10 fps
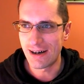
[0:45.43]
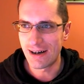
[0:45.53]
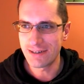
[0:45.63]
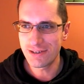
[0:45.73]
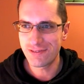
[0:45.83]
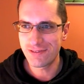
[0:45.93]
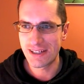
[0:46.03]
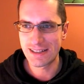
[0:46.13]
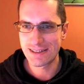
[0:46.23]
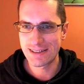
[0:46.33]
I do
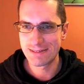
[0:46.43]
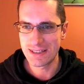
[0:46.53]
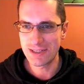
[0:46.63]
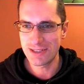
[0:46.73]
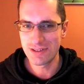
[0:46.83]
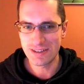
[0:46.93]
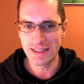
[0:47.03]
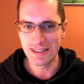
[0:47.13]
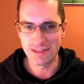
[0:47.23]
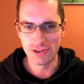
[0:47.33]
think
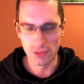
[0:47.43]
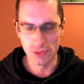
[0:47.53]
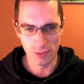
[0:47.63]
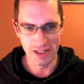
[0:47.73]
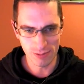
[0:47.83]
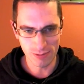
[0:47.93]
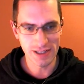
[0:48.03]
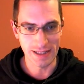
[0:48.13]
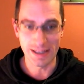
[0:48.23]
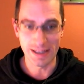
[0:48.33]
Unity is a good way of
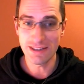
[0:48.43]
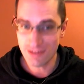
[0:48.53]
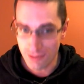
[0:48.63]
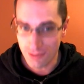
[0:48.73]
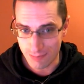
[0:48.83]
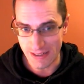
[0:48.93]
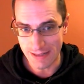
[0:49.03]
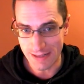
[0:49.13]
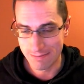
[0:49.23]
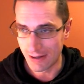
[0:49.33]
working. It suits me.